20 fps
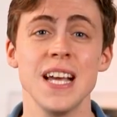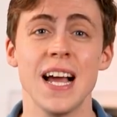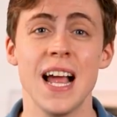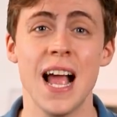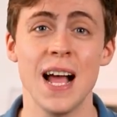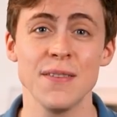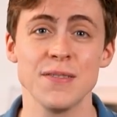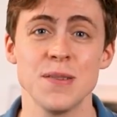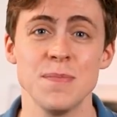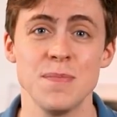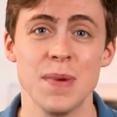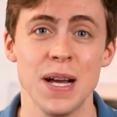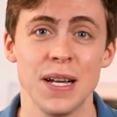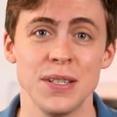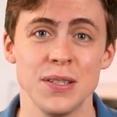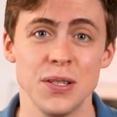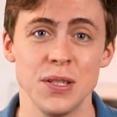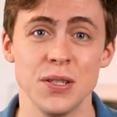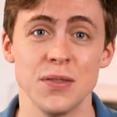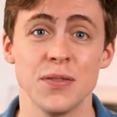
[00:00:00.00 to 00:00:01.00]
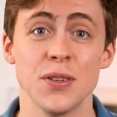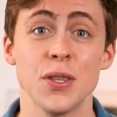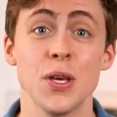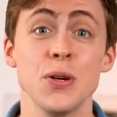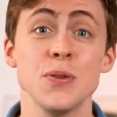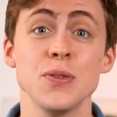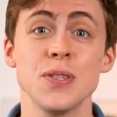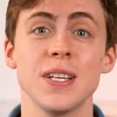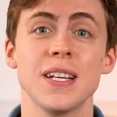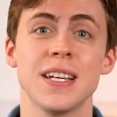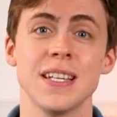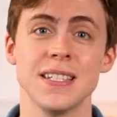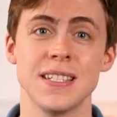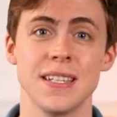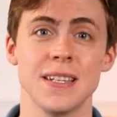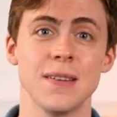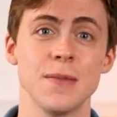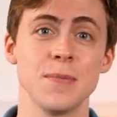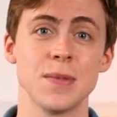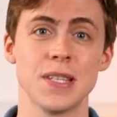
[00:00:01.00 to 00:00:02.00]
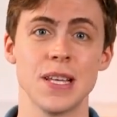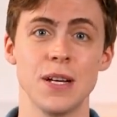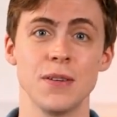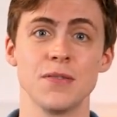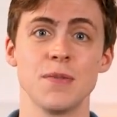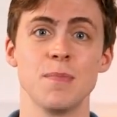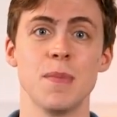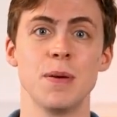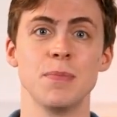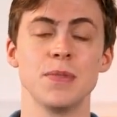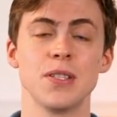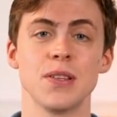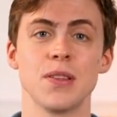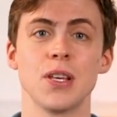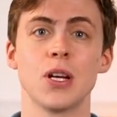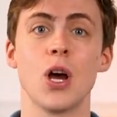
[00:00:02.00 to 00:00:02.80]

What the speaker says: I have some bad news for those that consider themselves members of the